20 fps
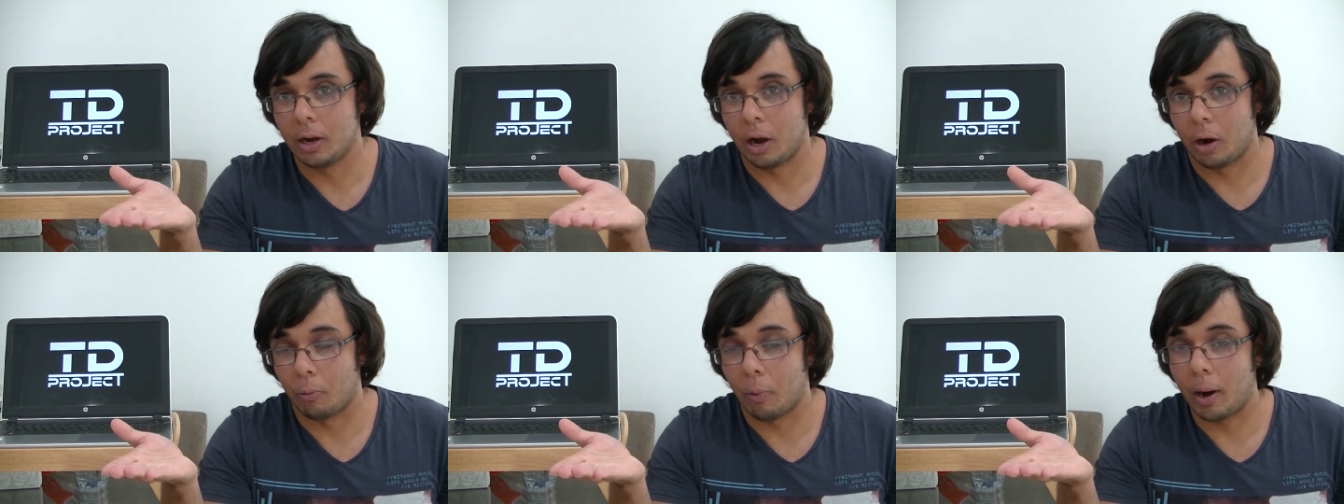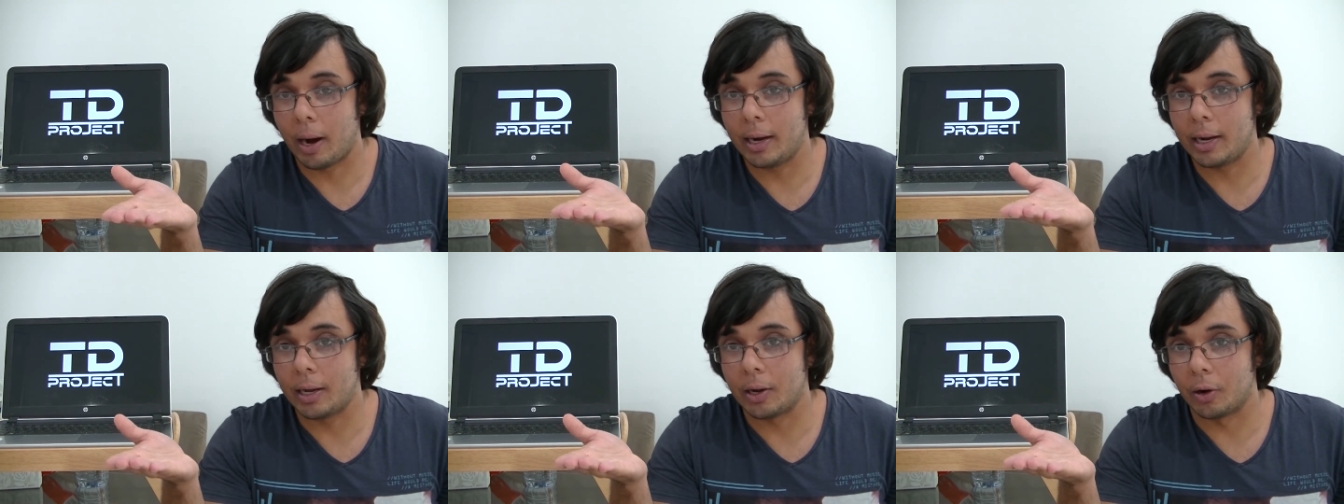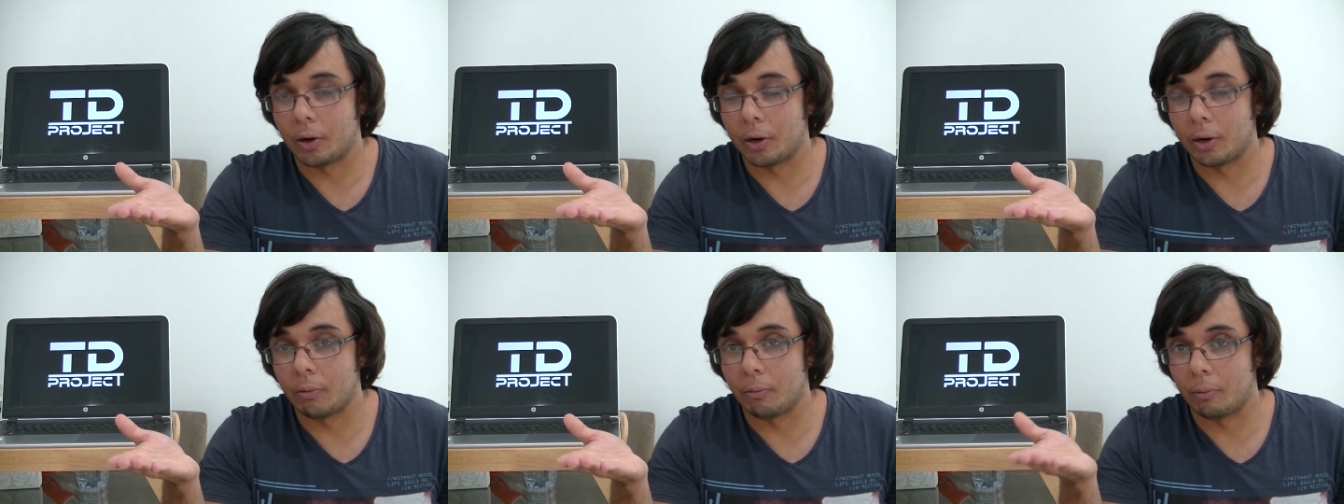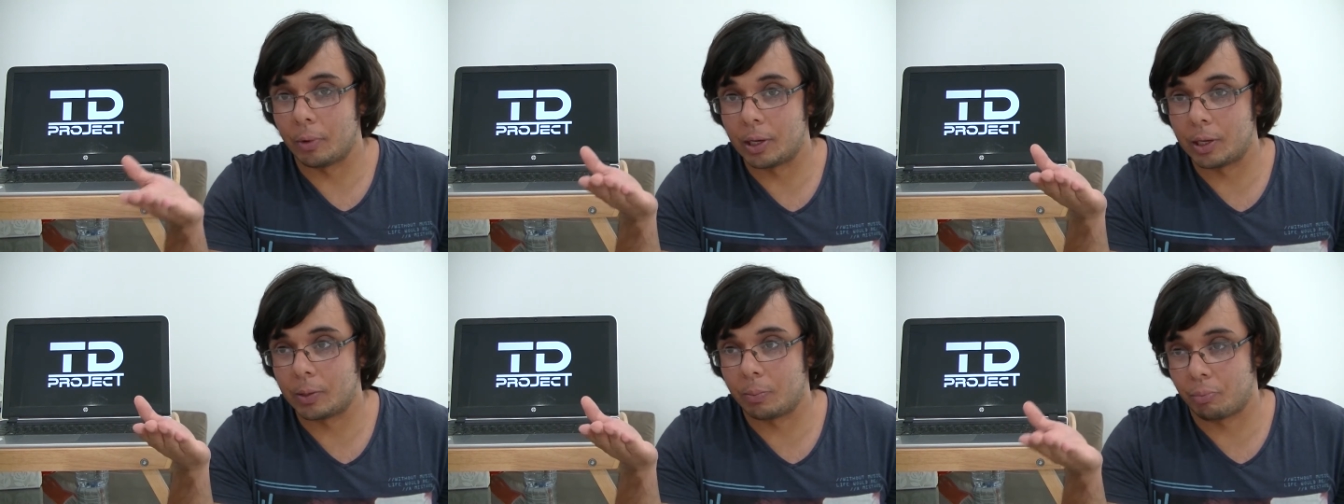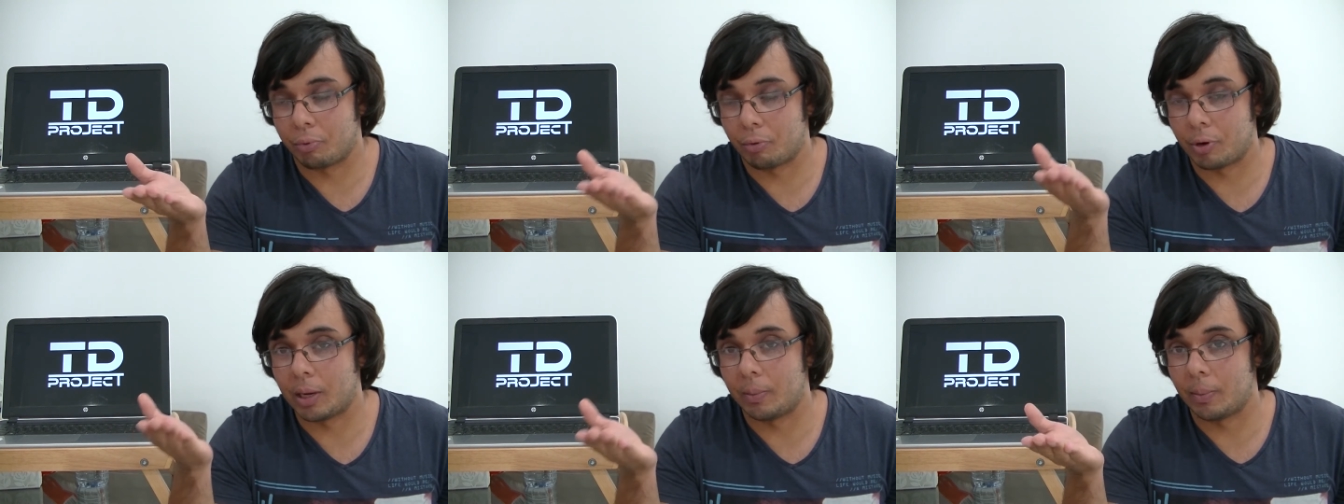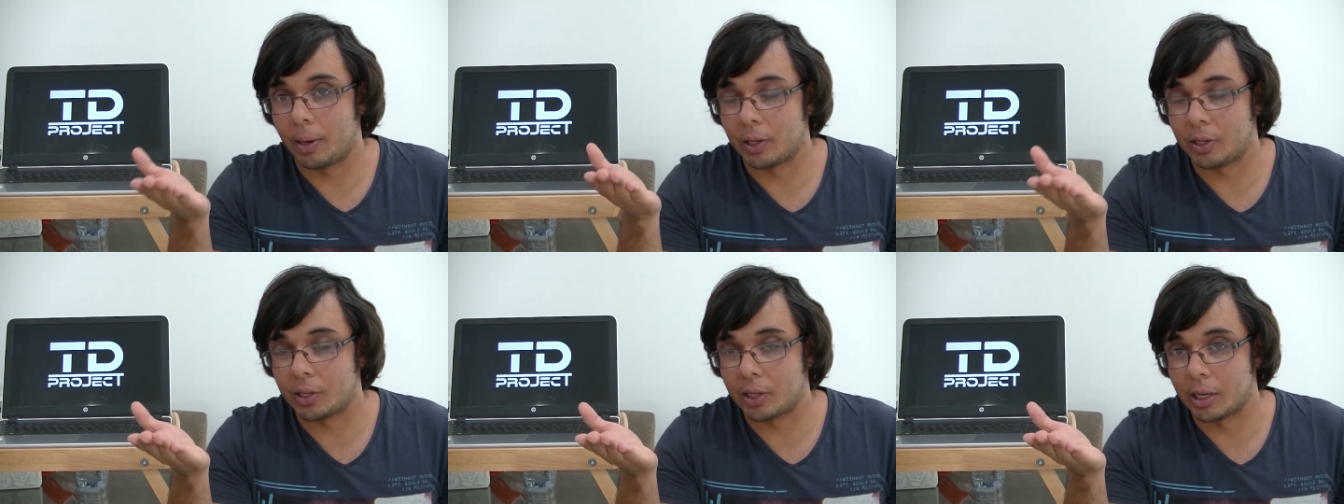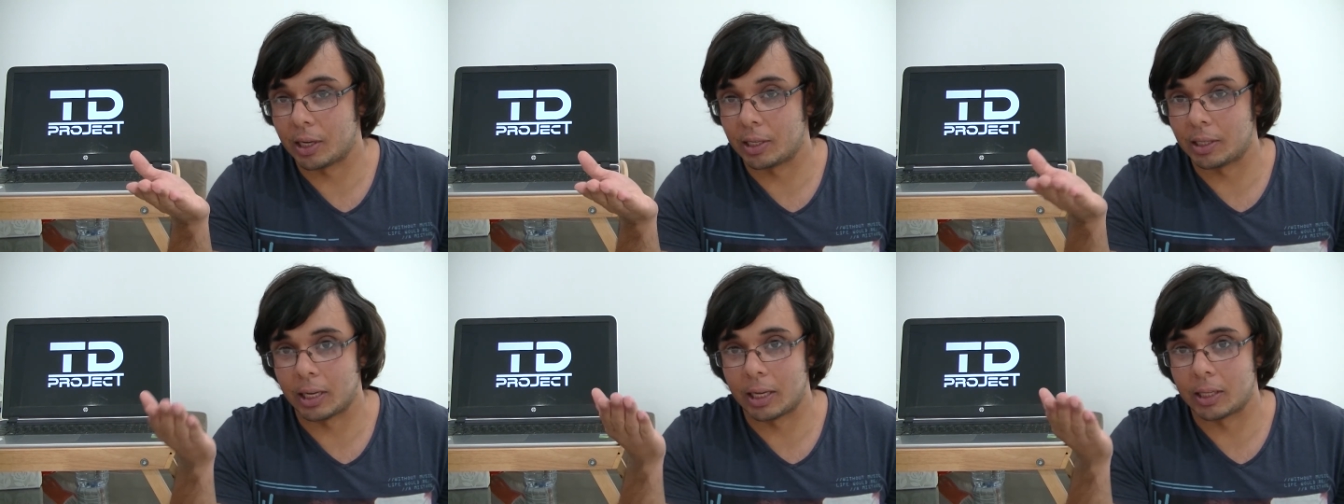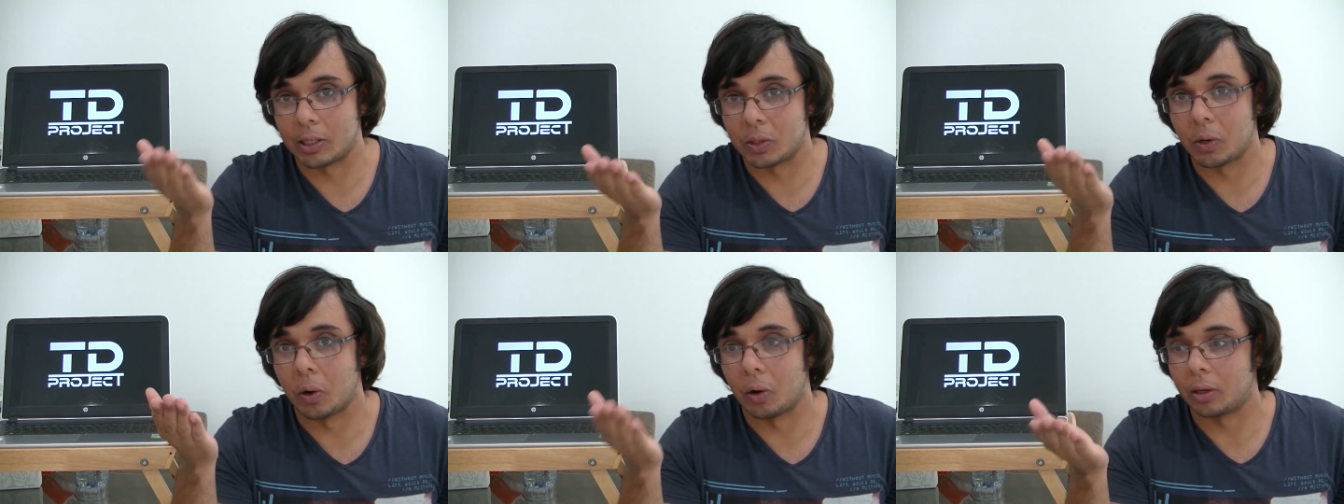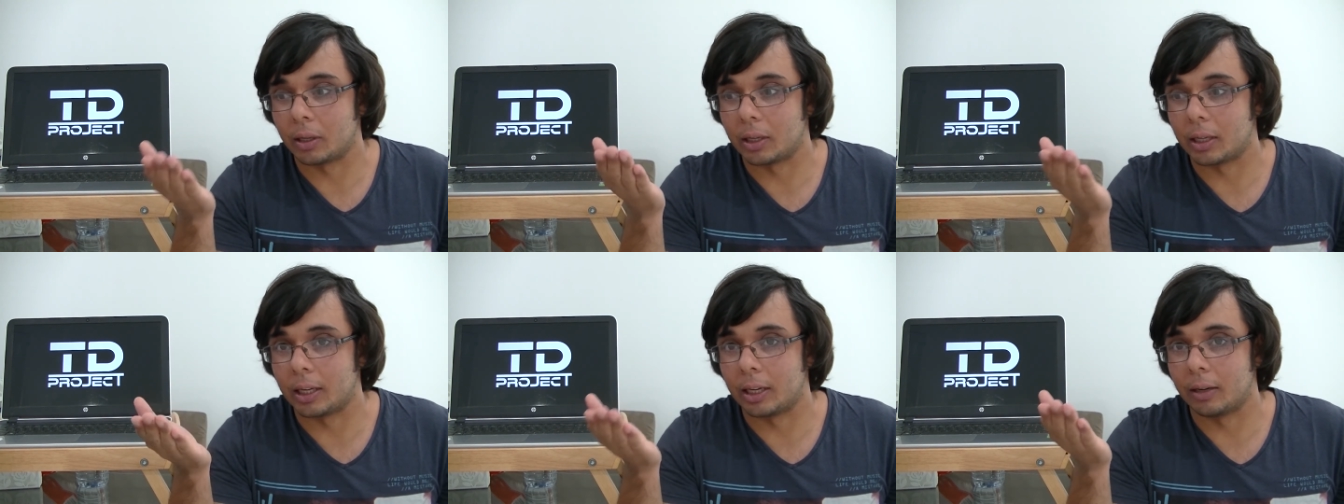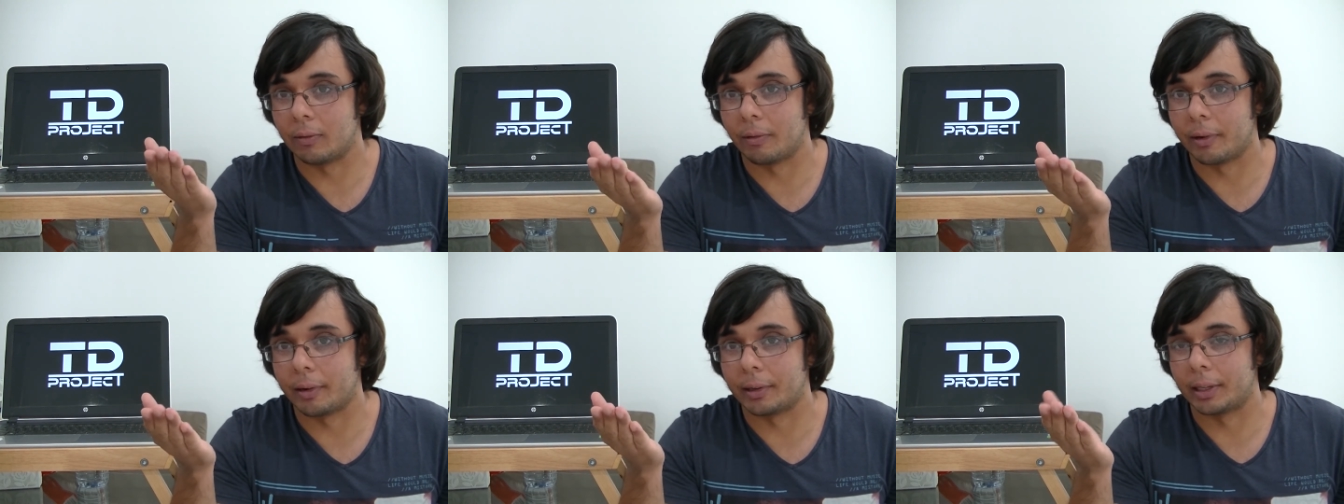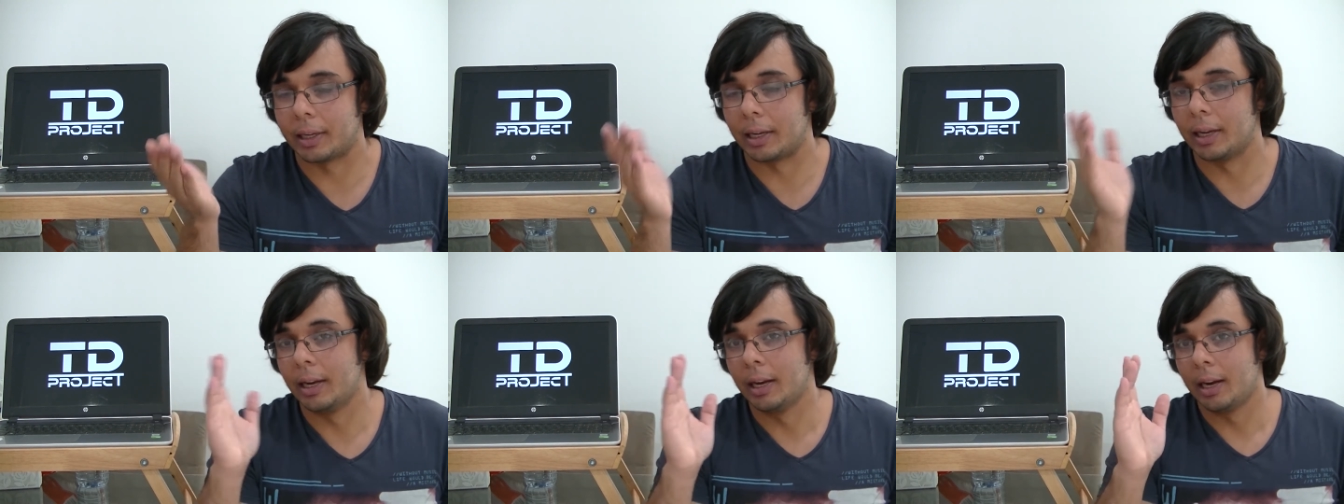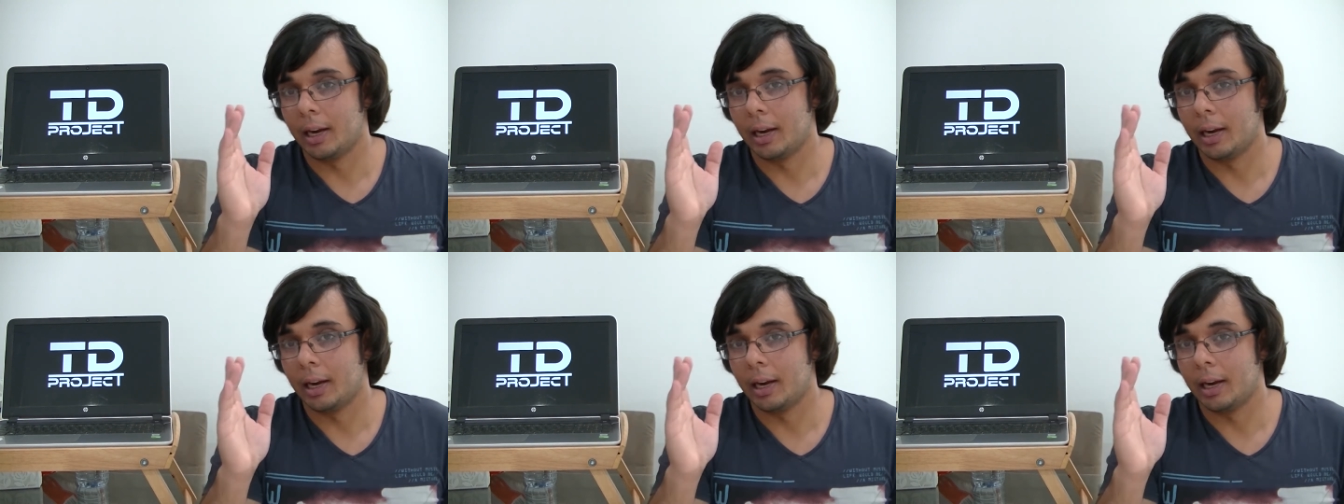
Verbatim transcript: a rating on it which pretty much says it's not kid friendly.